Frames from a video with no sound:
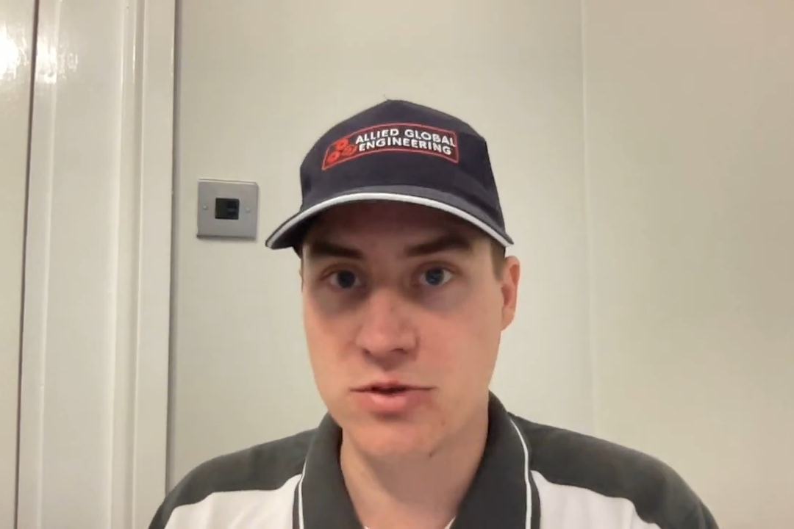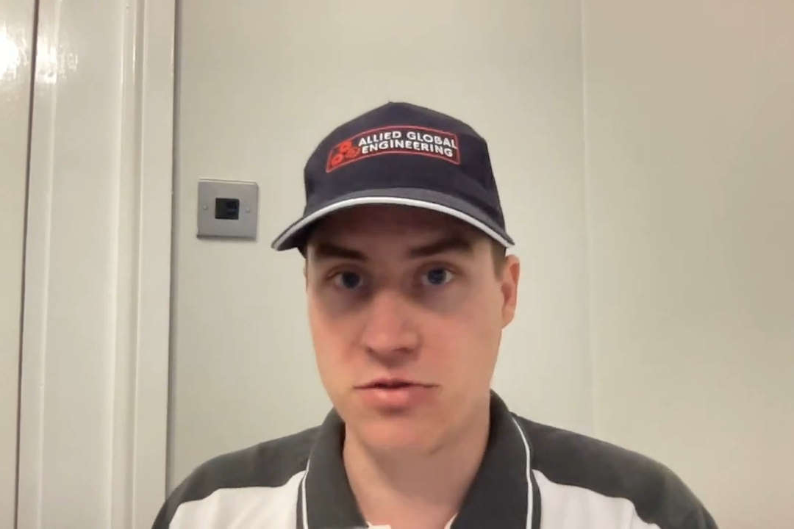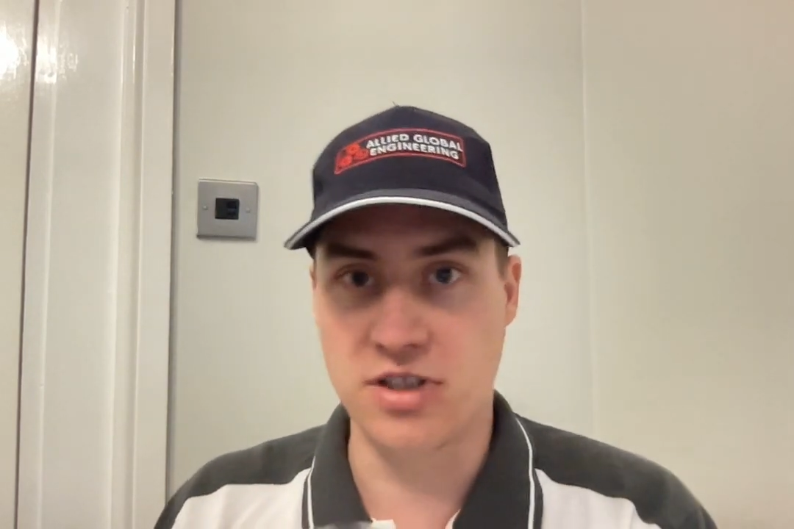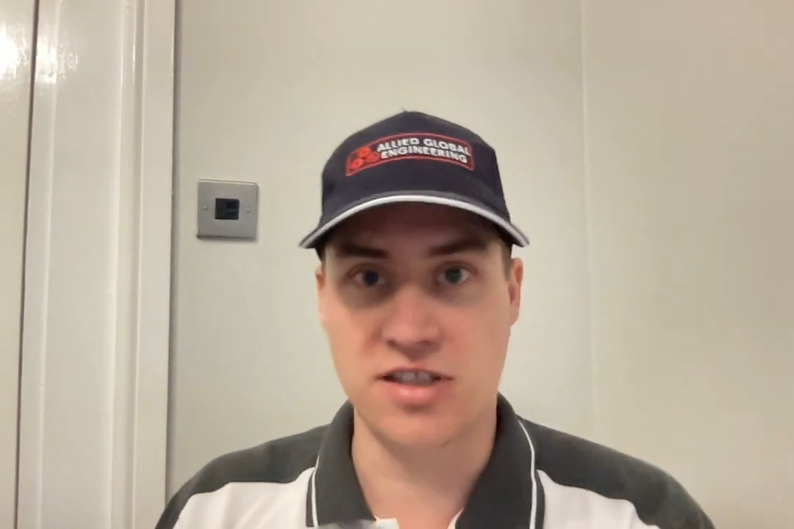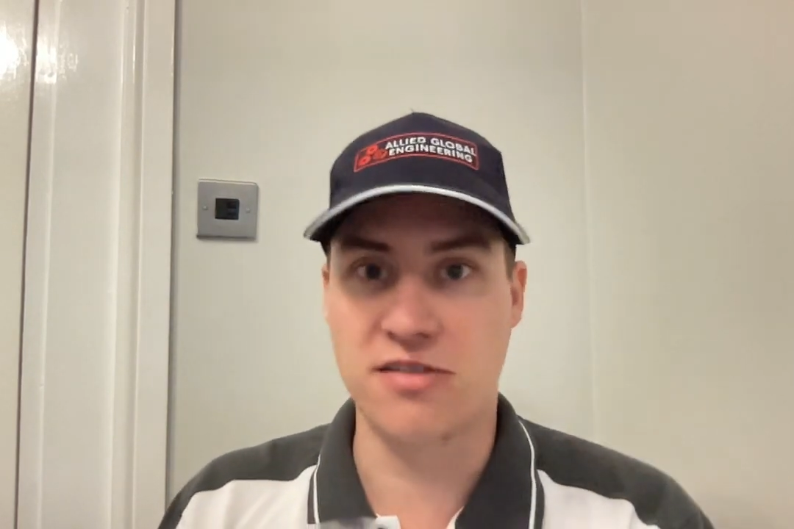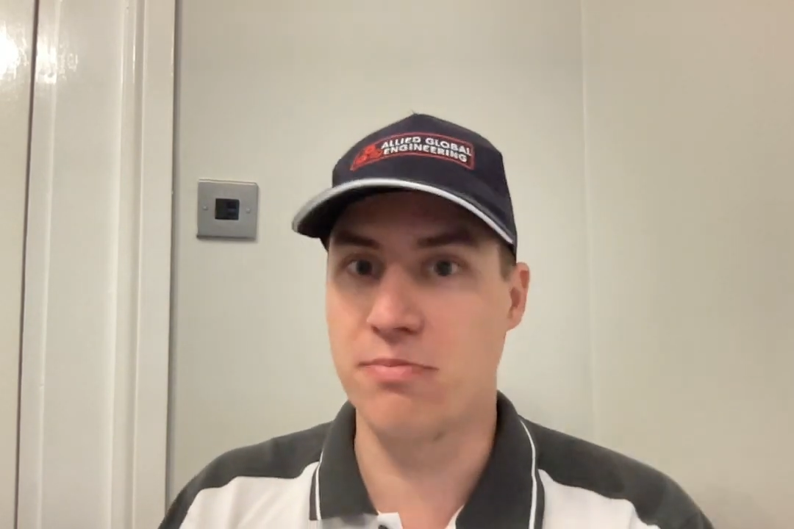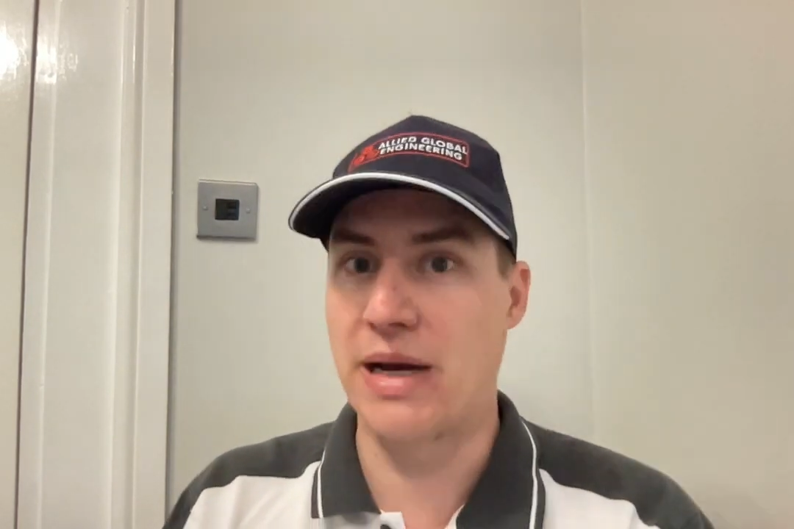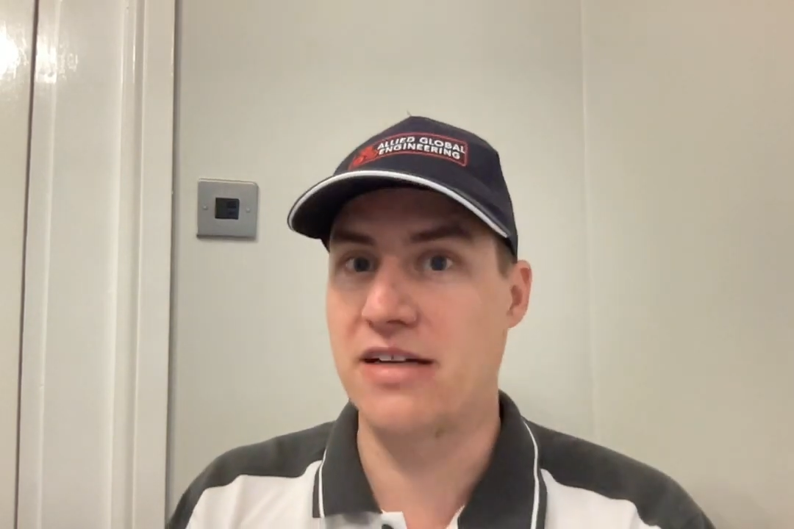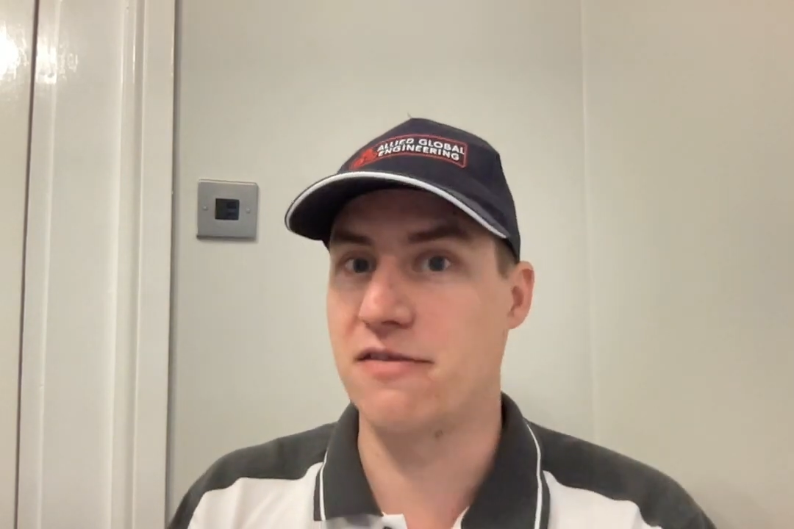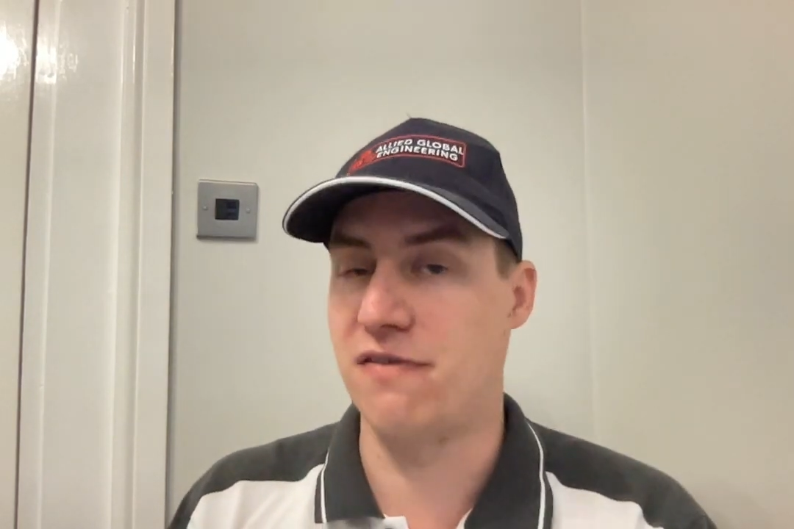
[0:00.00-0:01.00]
Do you
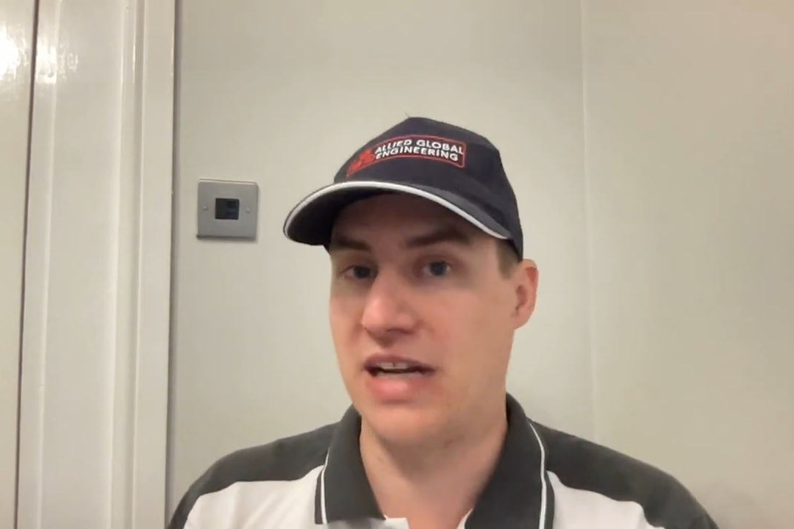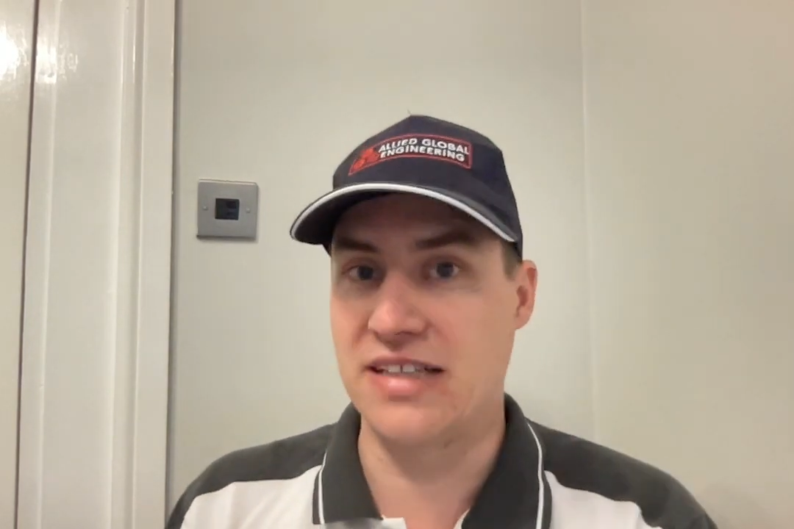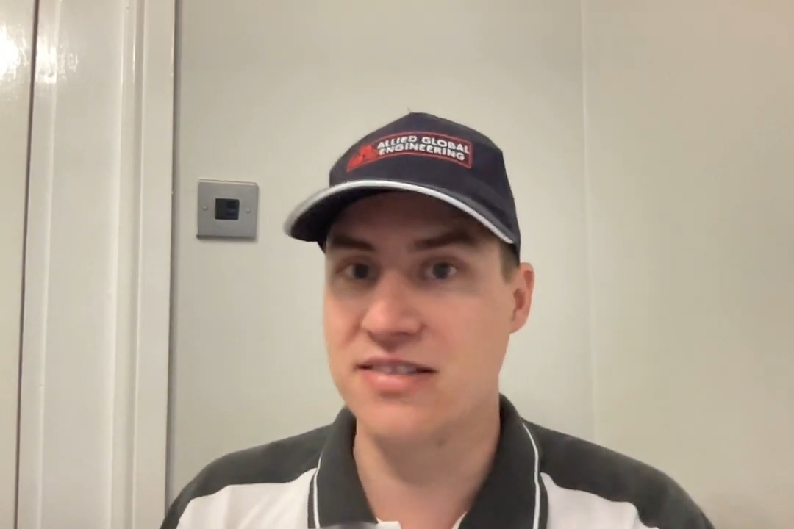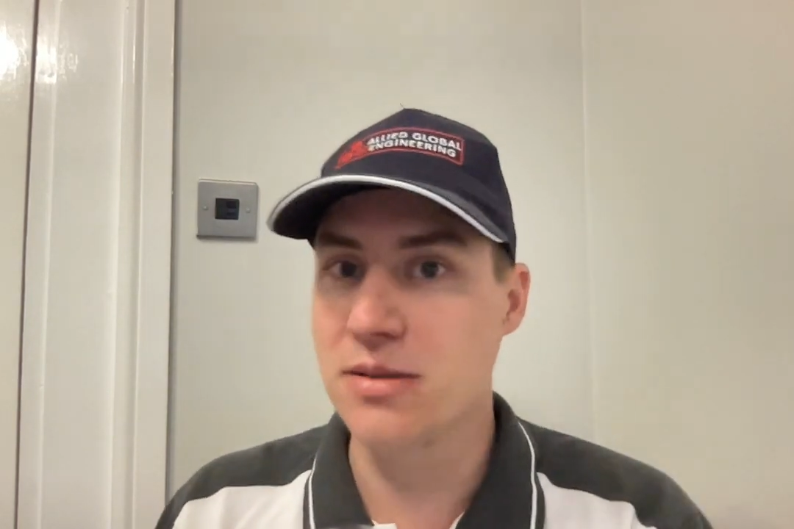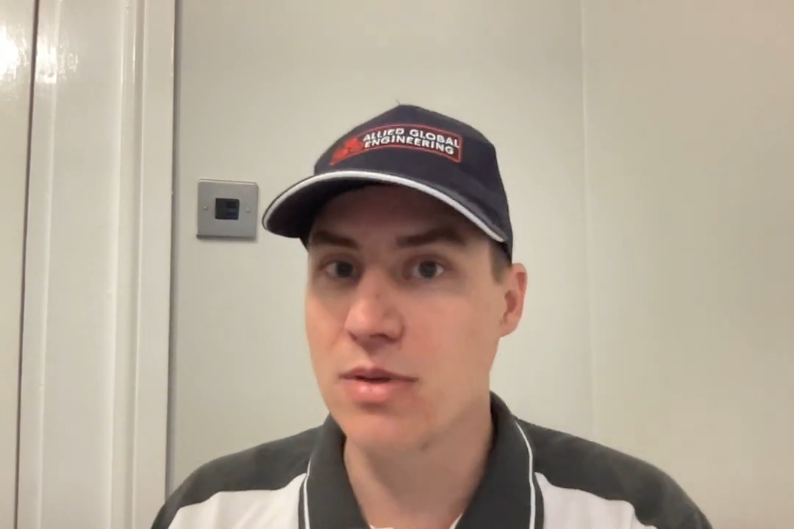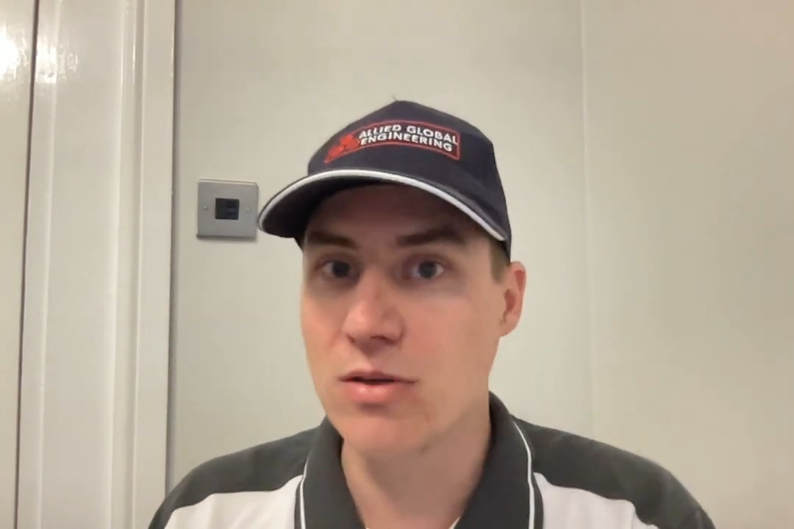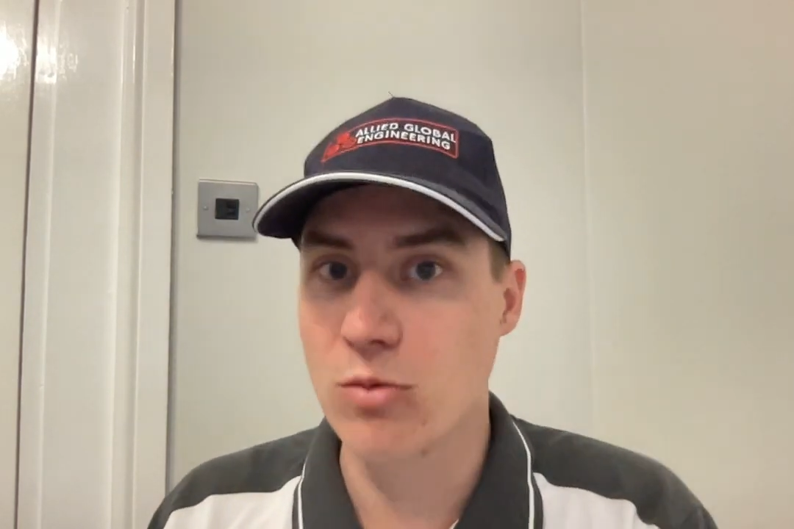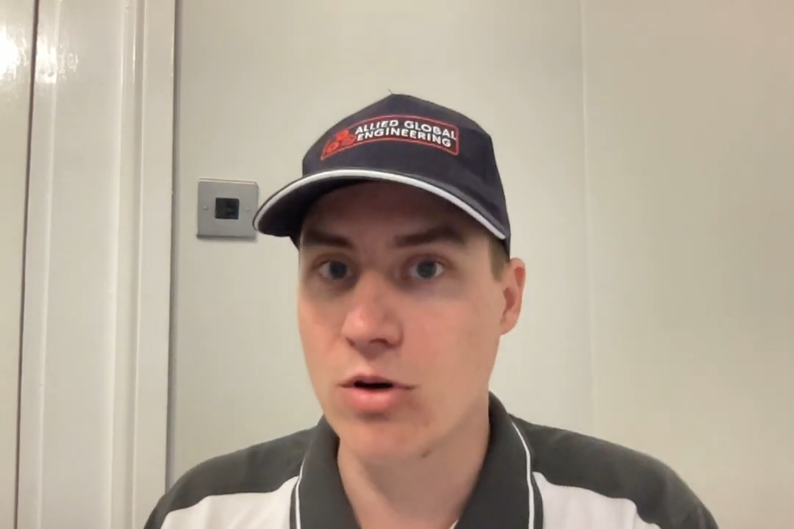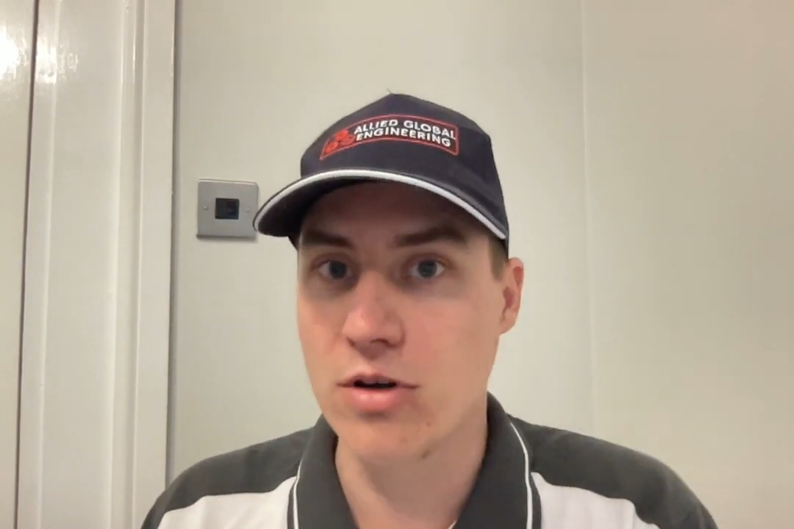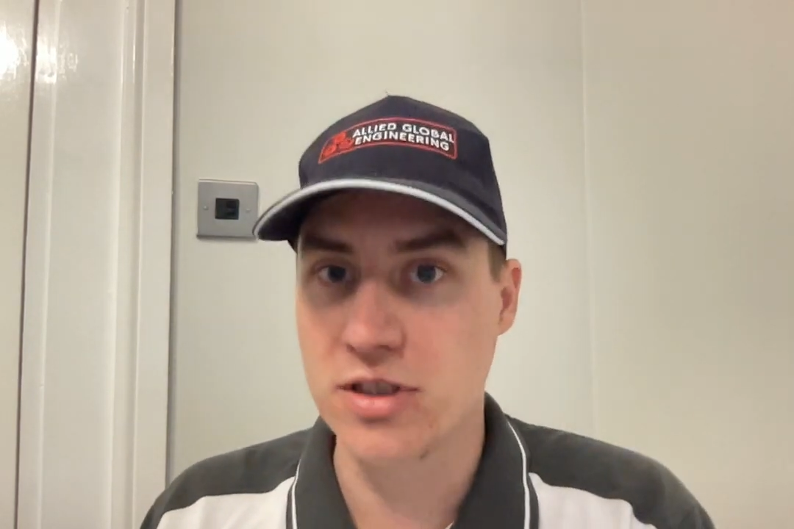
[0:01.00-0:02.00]
expect flexible
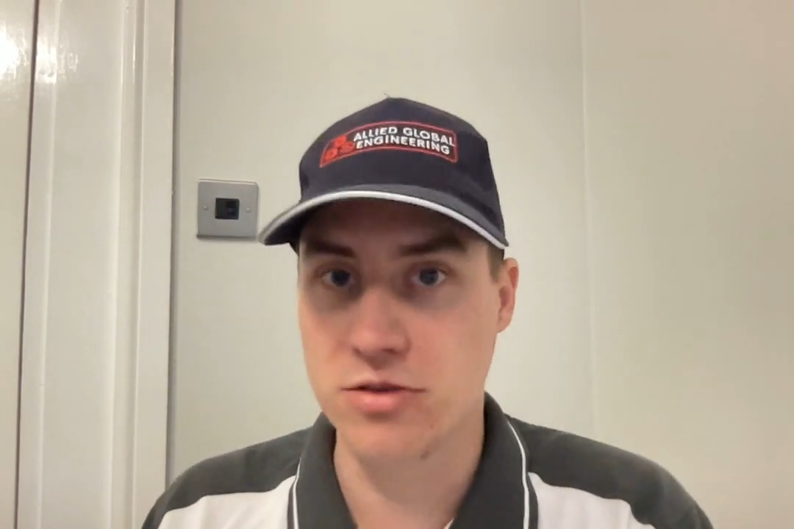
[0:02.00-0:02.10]
work?